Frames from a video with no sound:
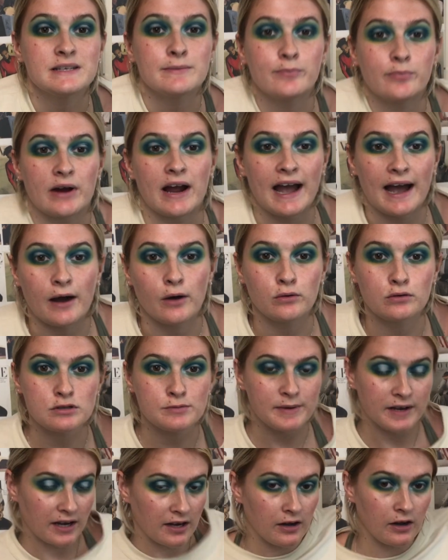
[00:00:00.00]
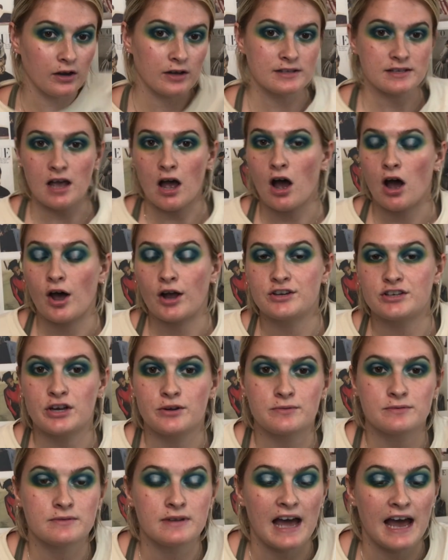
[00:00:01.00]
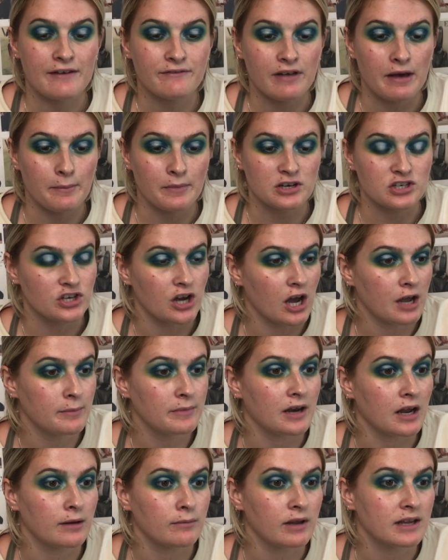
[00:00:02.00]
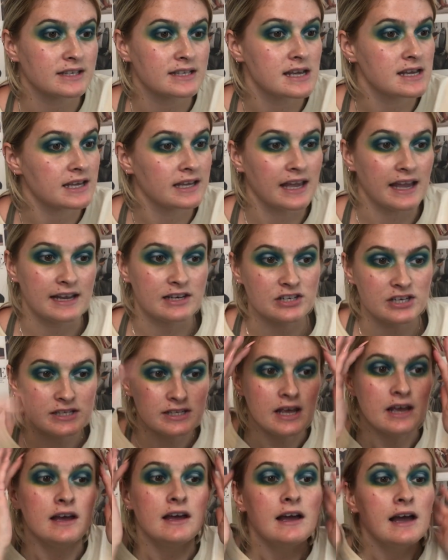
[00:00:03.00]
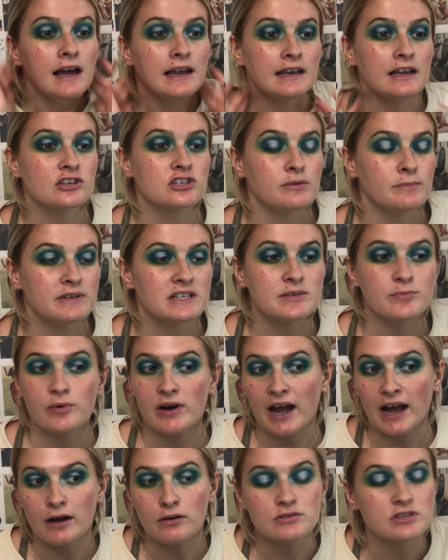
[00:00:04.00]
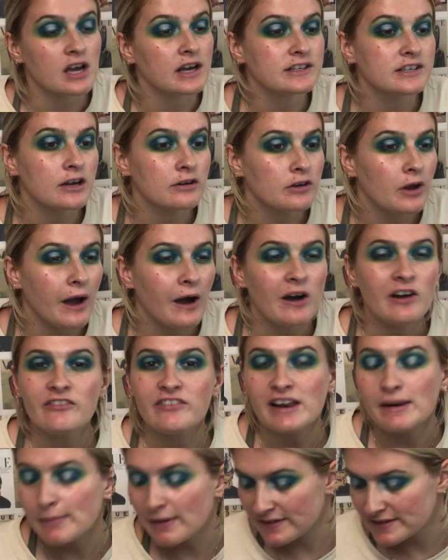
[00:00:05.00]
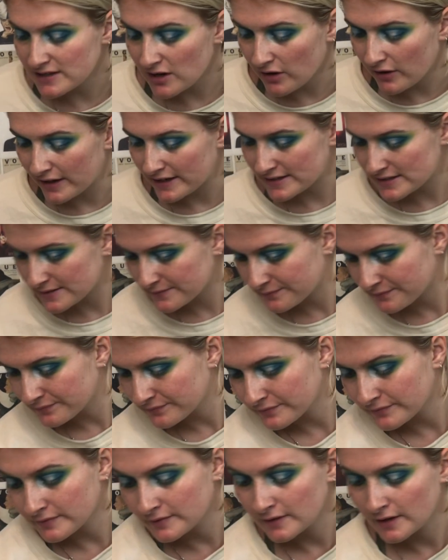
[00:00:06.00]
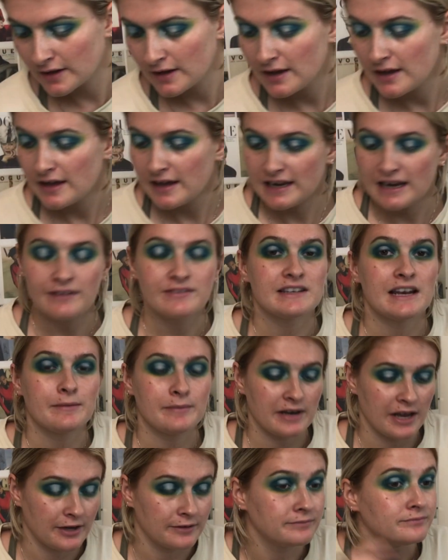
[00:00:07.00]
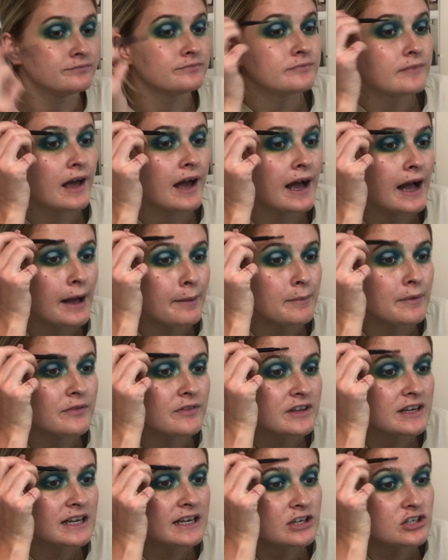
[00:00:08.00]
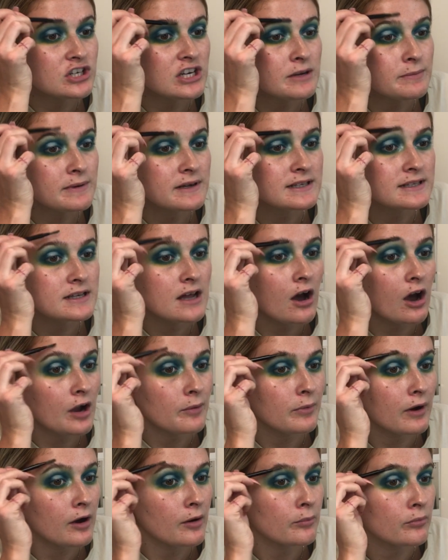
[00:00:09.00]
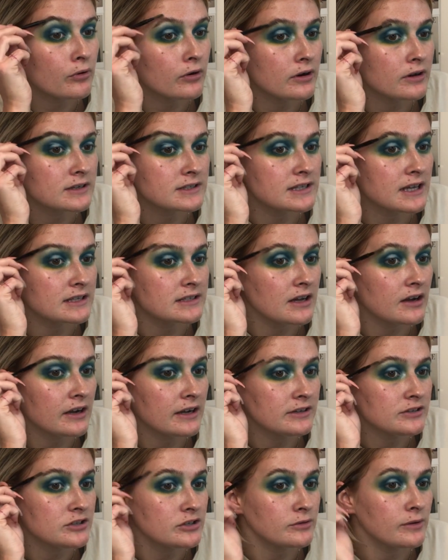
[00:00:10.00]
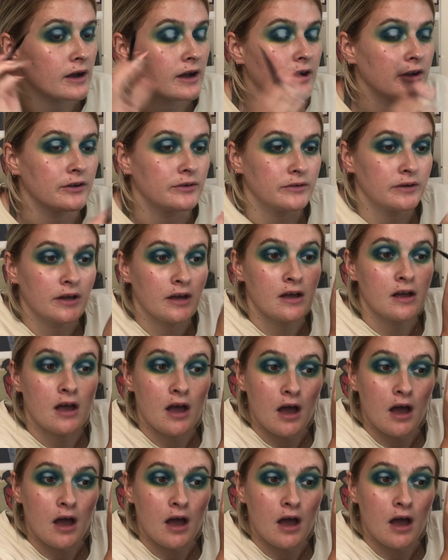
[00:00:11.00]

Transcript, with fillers: into brows because I don't have that much time and I'm like taking ages. Let's jump into brows. I don't know how I feel about these eyes you have to let me know. Um, the cheapest eyebrow products that I do own